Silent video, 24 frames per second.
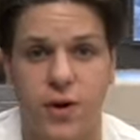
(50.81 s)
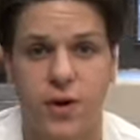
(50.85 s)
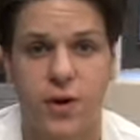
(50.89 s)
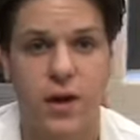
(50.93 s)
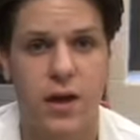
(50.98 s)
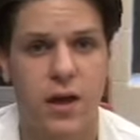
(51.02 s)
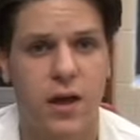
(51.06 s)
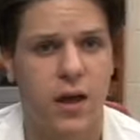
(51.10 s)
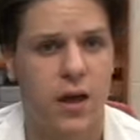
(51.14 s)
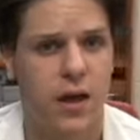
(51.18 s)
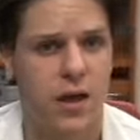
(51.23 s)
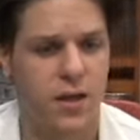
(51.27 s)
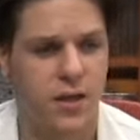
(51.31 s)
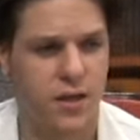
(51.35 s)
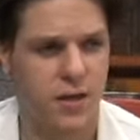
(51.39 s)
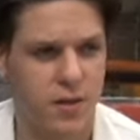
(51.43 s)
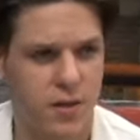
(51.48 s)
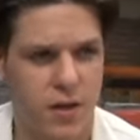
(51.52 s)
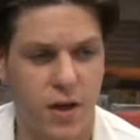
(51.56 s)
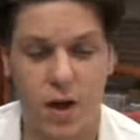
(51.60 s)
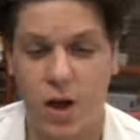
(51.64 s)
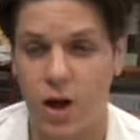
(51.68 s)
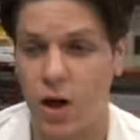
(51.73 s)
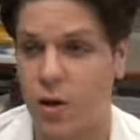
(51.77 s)

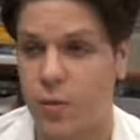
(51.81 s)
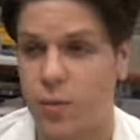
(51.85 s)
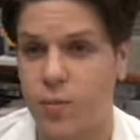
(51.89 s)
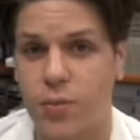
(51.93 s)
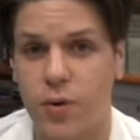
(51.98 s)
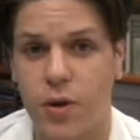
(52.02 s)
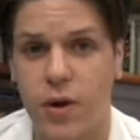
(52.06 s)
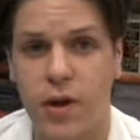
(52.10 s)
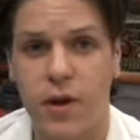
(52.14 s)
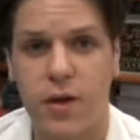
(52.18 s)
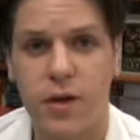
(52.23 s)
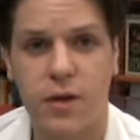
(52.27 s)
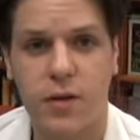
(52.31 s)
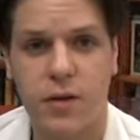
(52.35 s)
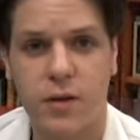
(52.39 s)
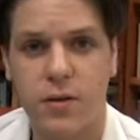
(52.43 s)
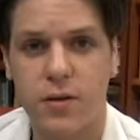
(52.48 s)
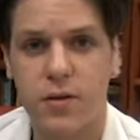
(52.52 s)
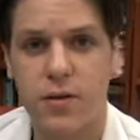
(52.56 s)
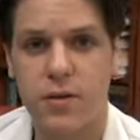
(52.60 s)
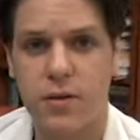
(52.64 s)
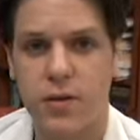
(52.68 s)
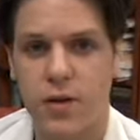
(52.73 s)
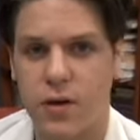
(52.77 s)
Uh, heart rate,
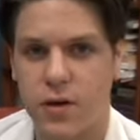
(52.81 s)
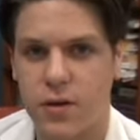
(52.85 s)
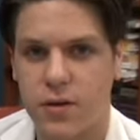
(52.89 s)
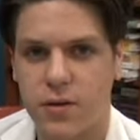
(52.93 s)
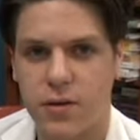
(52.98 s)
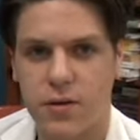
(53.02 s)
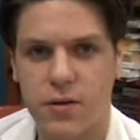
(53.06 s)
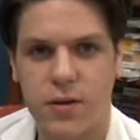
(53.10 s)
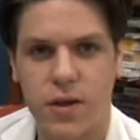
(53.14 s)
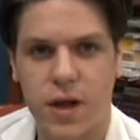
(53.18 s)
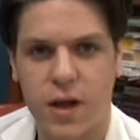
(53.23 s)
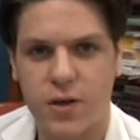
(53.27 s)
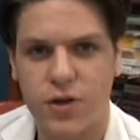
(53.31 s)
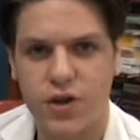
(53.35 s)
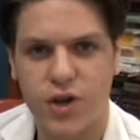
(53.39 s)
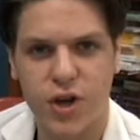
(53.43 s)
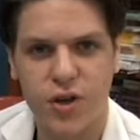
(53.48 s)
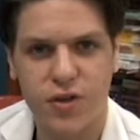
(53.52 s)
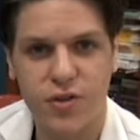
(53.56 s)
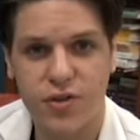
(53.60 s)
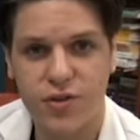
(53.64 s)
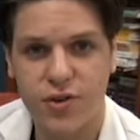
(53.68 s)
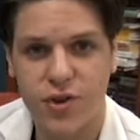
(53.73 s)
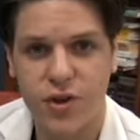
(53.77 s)
di
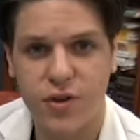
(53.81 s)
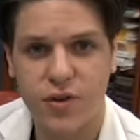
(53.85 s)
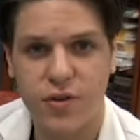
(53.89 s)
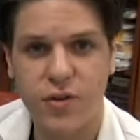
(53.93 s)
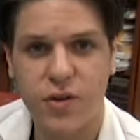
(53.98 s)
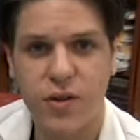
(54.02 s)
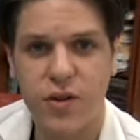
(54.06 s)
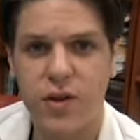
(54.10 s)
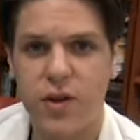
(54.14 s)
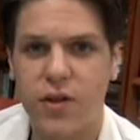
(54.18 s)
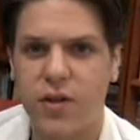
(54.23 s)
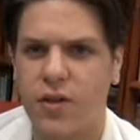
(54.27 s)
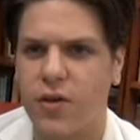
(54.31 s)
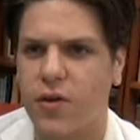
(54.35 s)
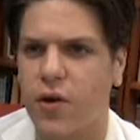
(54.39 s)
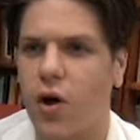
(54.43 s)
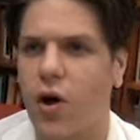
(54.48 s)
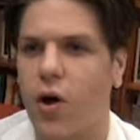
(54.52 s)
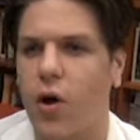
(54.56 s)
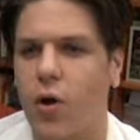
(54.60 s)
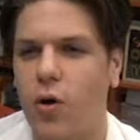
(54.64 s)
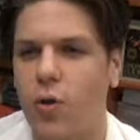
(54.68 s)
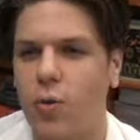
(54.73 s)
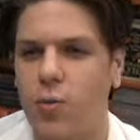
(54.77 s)
digestion, they're
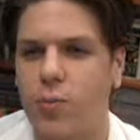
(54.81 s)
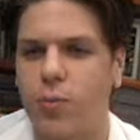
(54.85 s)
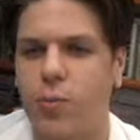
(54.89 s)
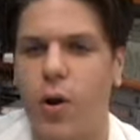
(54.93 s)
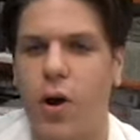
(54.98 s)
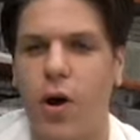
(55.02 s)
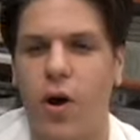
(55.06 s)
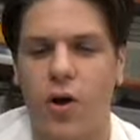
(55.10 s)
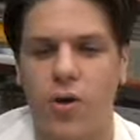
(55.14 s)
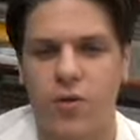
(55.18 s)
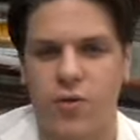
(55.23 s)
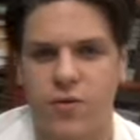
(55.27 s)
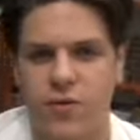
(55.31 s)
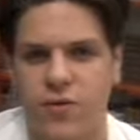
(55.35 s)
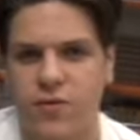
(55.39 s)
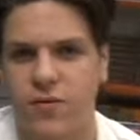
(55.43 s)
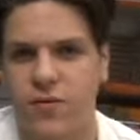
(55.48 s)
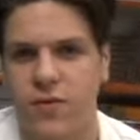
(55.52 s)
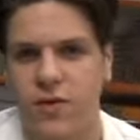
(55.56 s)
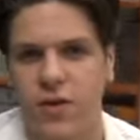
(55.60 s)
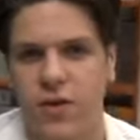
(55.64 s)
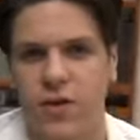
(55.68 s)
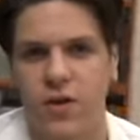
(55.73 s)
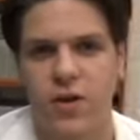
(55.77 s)
all parts
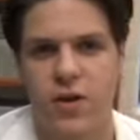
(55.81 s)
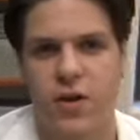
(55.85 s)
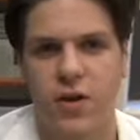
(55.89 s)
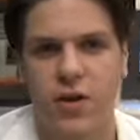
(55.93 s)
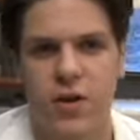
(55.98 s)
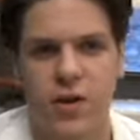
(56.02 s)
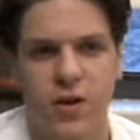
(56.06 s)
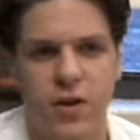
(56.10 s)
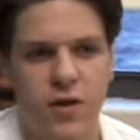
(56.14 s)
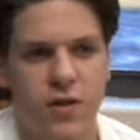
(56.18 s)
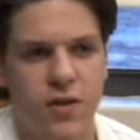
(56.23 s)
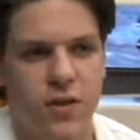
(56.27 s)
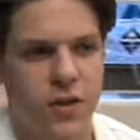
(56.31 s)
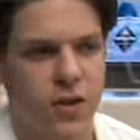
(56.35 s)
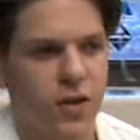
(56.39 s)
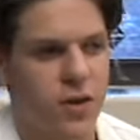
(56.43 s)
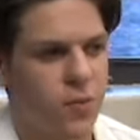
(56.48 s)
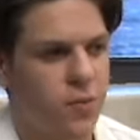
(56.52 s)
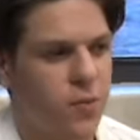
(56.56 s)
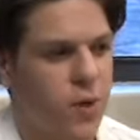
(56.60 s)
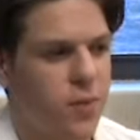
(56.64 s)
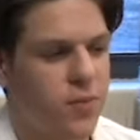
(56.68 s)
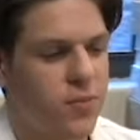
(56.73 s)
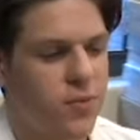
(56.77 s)
of the,
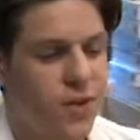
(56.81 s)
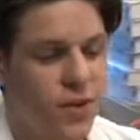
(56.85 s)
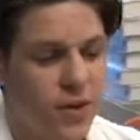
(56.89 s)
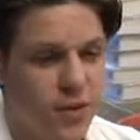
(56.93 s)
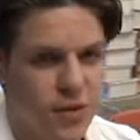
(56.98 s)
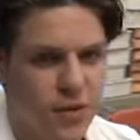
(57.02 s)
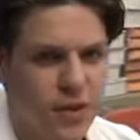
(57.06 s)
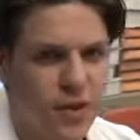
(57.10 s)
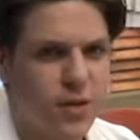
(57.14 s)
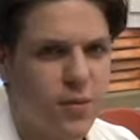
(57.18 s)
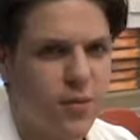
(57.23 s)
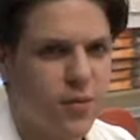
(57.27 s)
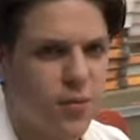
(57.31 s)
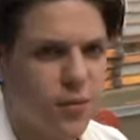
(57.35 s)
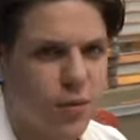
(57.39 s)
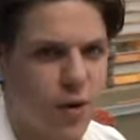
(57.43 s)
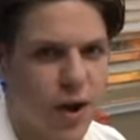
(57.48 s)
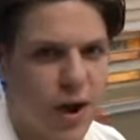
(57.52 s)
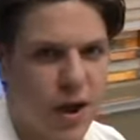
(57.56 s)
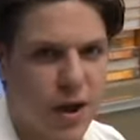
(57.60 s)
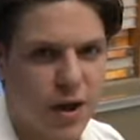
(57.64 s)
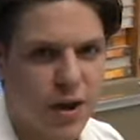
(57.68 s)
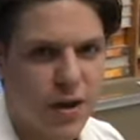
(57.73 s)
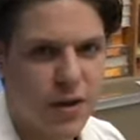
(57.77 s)
the reptilian
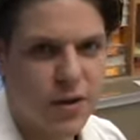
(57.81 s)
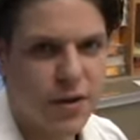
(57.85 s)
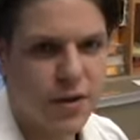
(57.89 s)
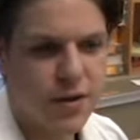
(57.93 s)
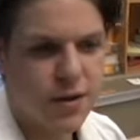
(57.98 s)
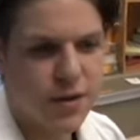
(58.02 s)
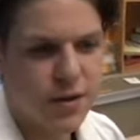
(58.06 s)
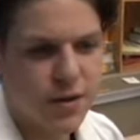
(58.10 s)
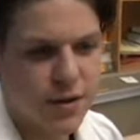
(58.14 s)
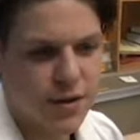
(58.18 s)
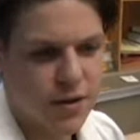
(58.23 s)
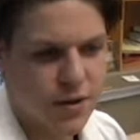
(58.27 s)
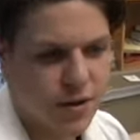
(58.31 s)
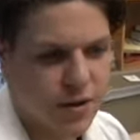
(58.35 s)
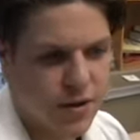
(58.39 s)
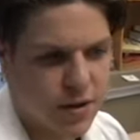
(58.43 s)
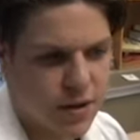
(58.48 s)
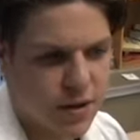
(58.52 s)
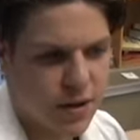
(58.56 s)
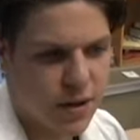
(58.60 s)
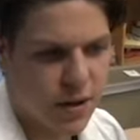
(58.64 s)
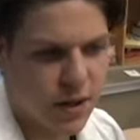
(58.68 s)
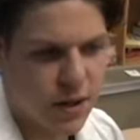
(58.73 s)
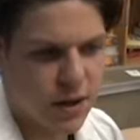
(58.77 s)
brain.
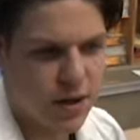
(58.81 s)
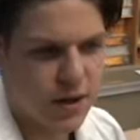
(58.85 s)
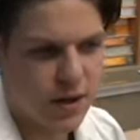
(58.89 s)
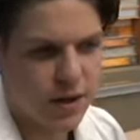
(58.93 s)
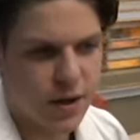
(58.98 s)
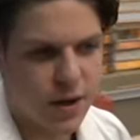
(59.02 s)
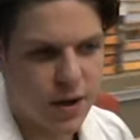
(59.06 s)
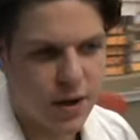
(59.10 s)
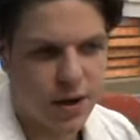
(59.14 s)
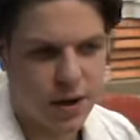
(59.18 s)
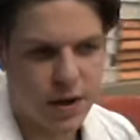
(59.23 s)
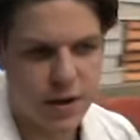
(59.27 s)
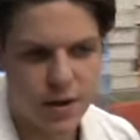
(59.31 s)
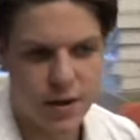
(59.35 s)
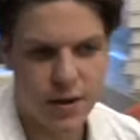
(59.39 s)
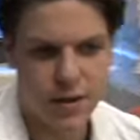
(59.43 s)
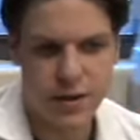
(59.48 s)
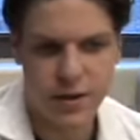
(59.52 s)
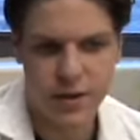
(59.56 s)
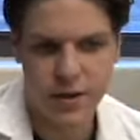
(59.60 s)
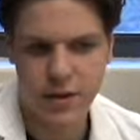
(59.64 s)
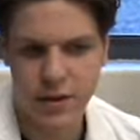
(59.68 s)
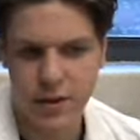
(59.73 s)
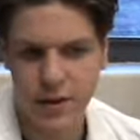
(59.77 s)
And uh,
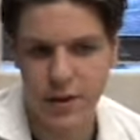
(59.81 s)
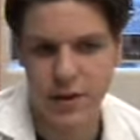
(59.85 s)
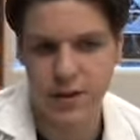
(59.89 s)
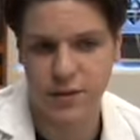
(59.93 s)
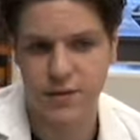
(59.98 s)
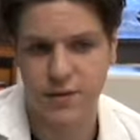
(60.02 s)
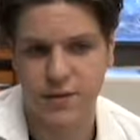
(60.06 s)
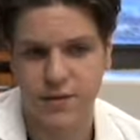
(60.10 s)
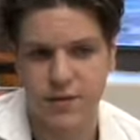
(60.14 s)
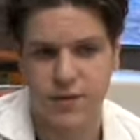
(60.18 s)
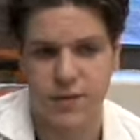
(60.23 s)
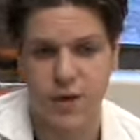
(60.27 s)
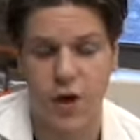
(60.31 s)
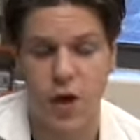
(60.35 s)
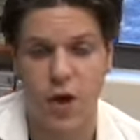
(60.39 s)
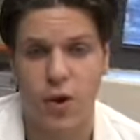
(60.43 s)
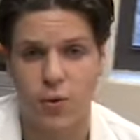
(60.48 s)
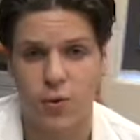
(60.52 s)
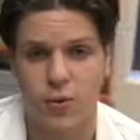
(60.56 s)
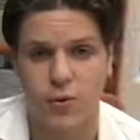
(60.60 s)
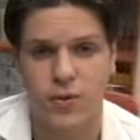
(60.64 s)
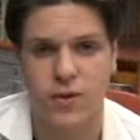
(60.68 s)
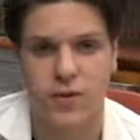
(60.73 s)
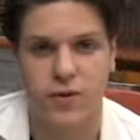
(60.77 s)
it's the
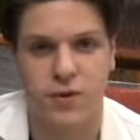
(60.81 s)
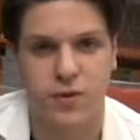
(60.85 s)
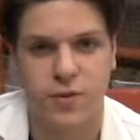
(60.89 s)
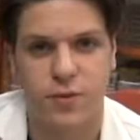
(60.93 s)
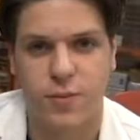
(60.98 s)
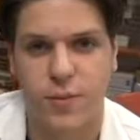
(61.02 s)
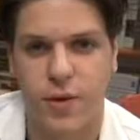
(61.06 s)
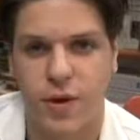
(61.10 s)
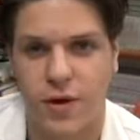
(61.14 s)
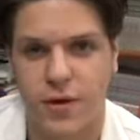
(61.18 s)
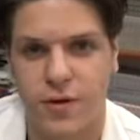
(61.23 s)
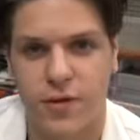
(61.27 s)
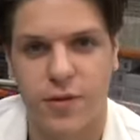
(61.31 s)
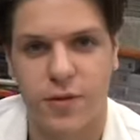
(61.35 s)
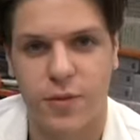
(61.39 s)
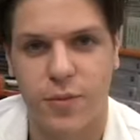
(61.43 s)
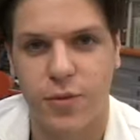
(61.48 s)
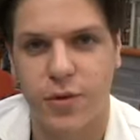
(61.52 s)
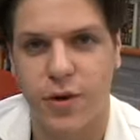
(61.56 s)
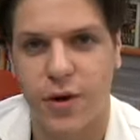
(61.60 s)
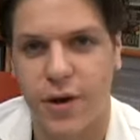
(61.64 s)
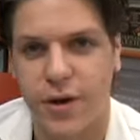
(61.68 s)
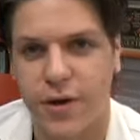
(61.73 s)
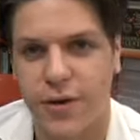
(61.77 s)
oldest part of the
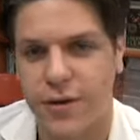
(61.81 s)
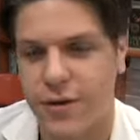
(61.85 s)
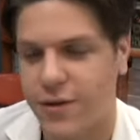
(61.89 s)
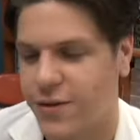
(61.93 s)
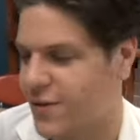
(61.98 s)
brain.